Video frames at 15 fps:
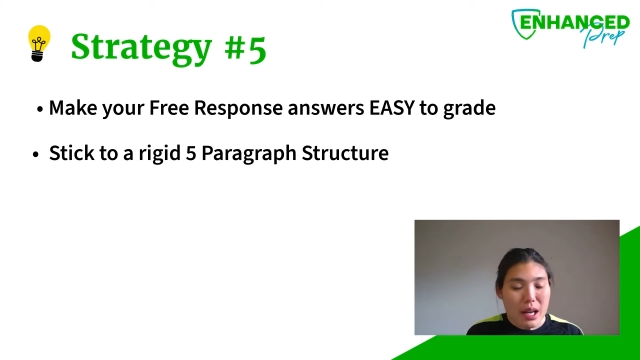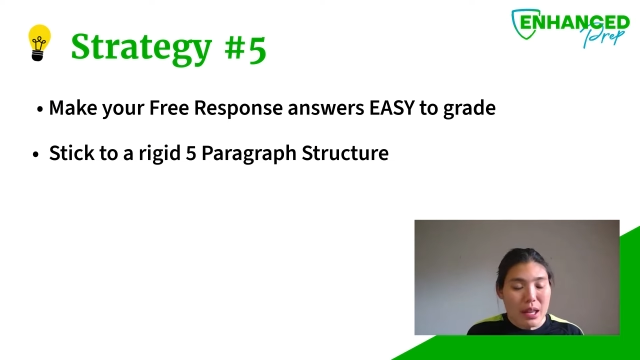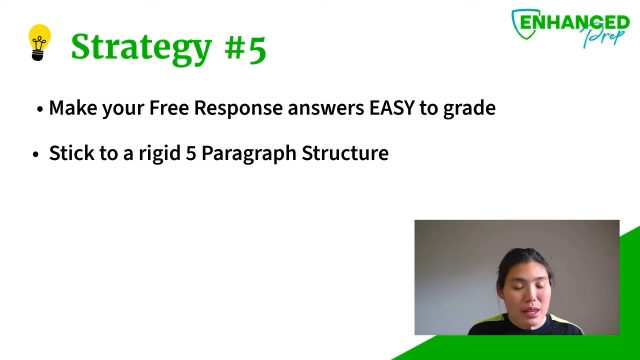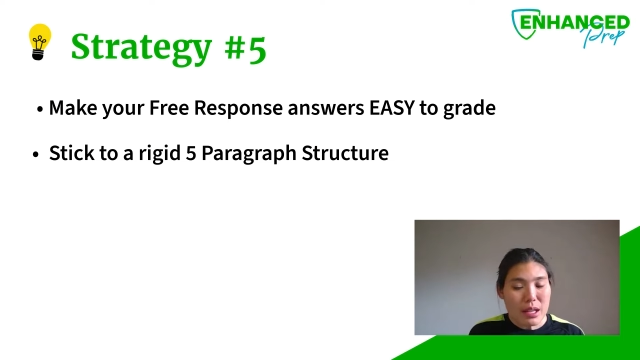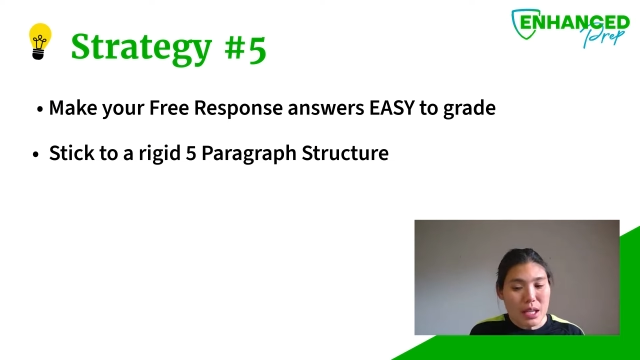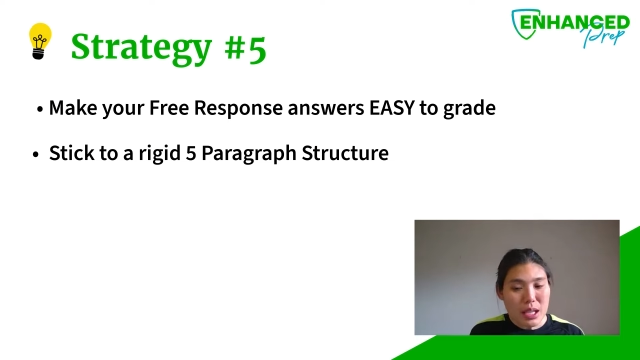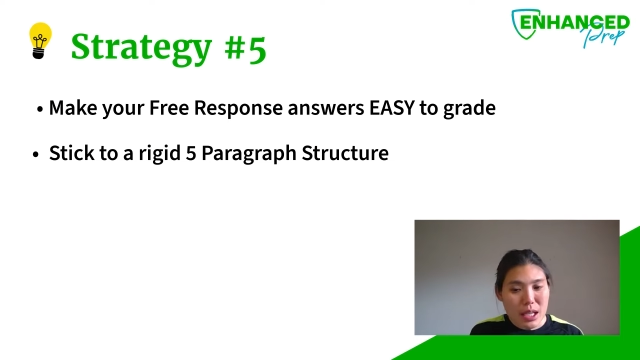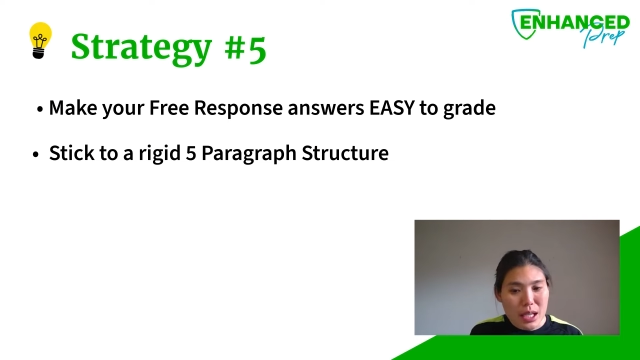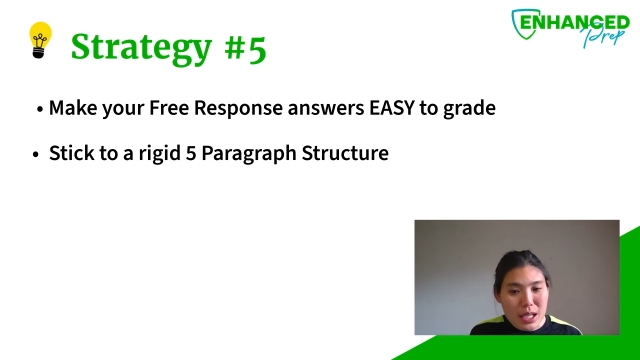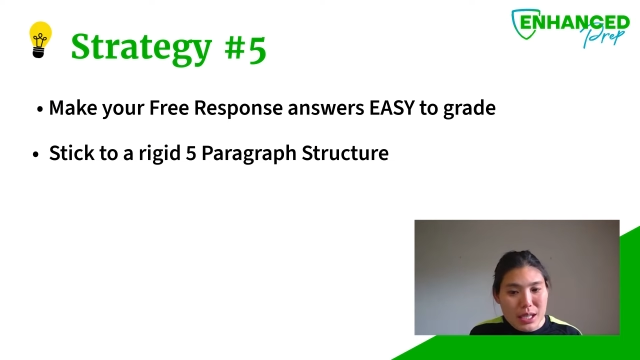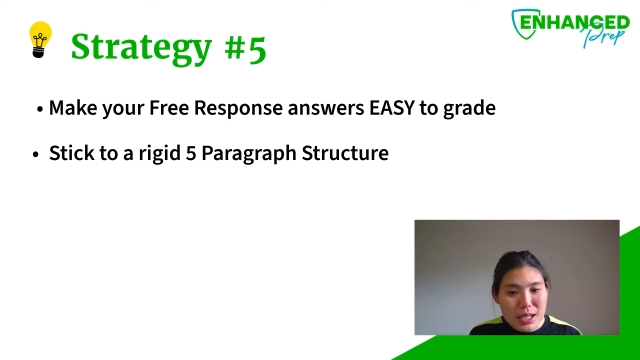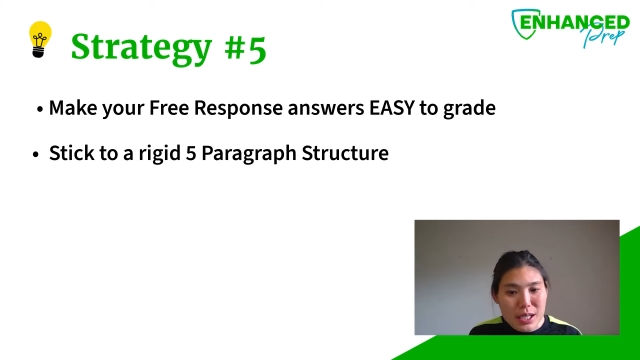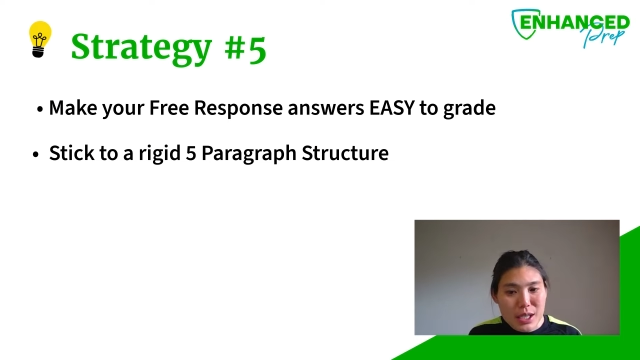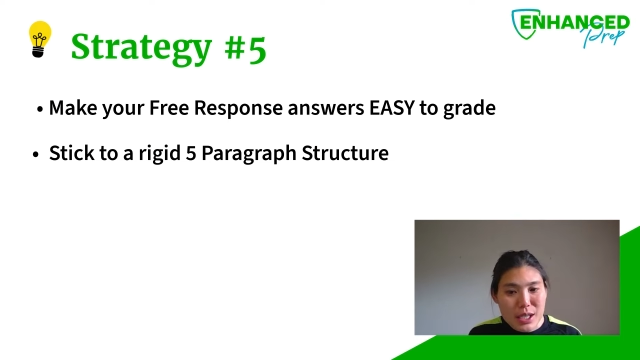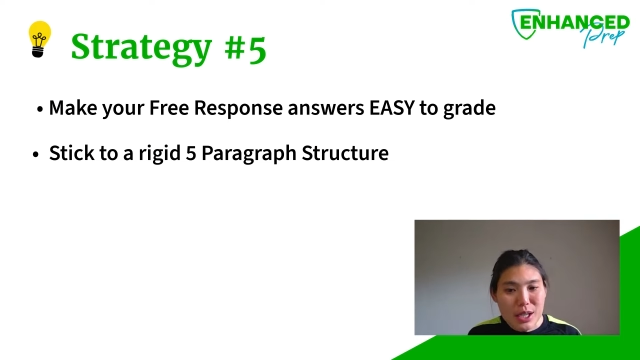The
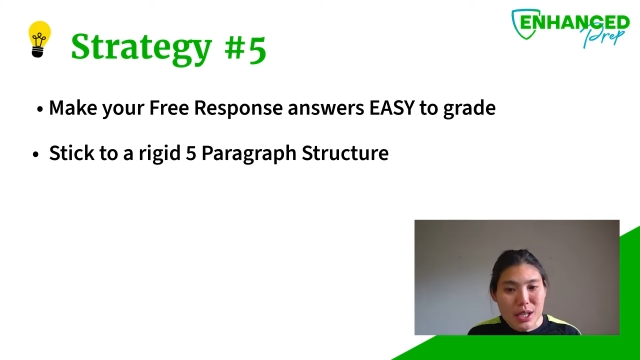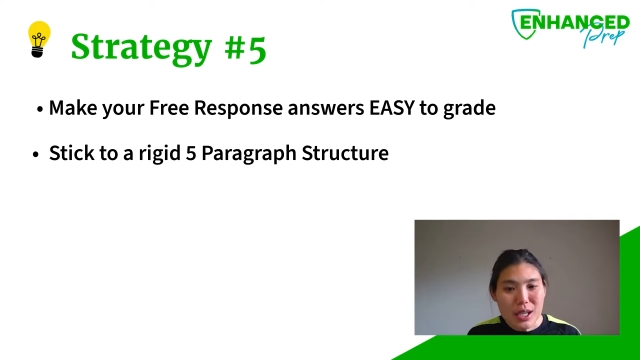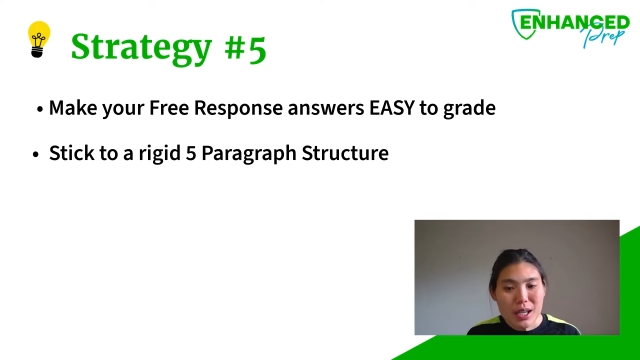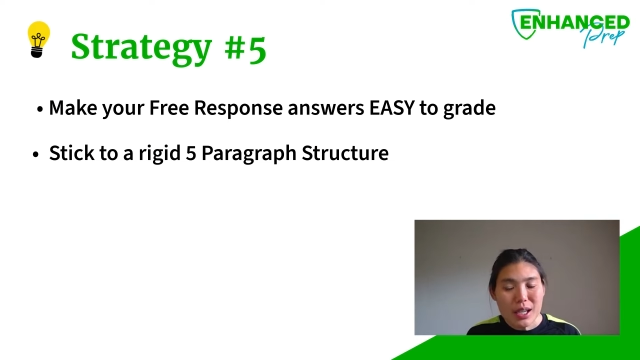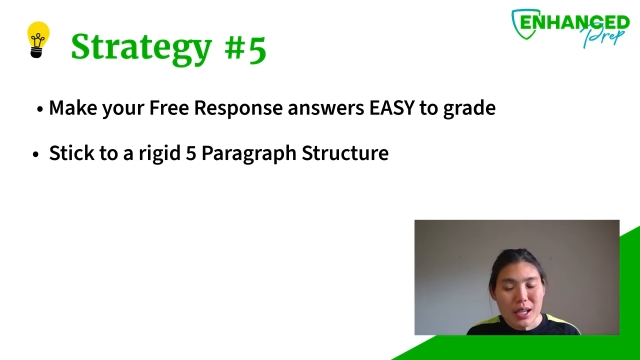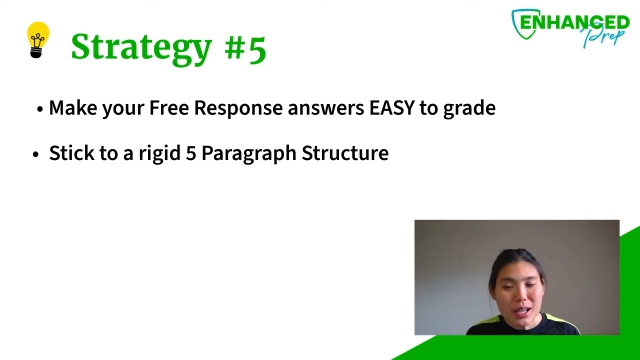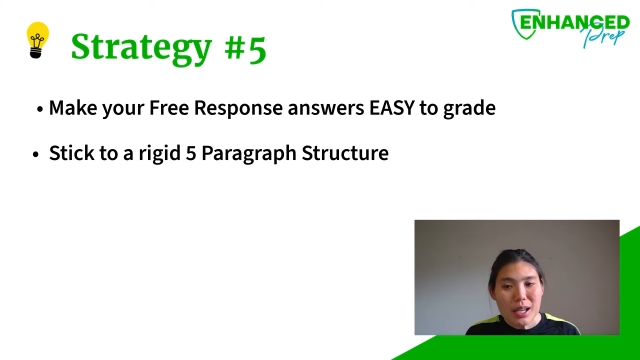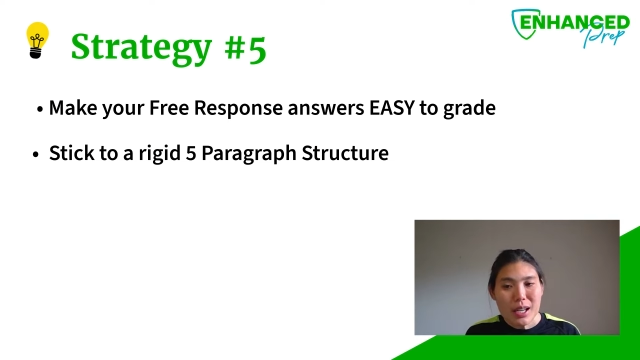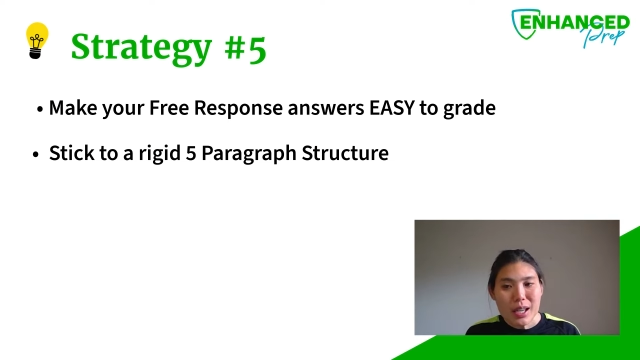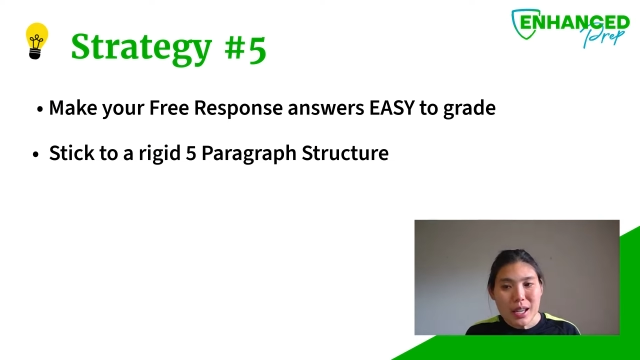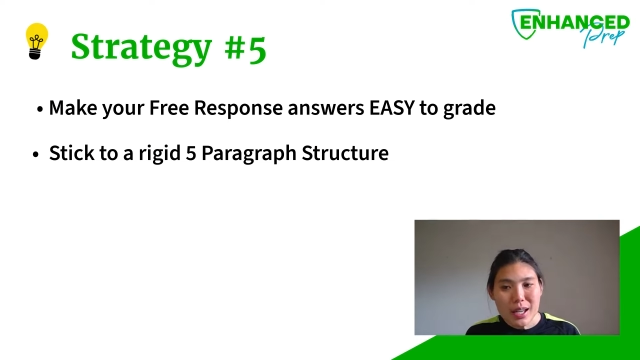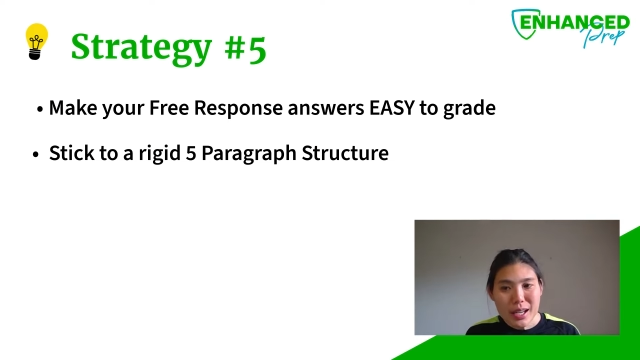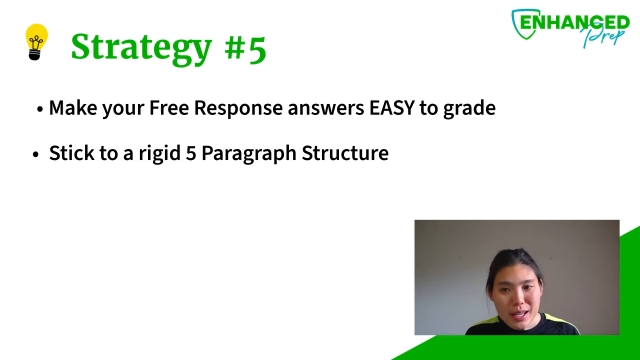easier it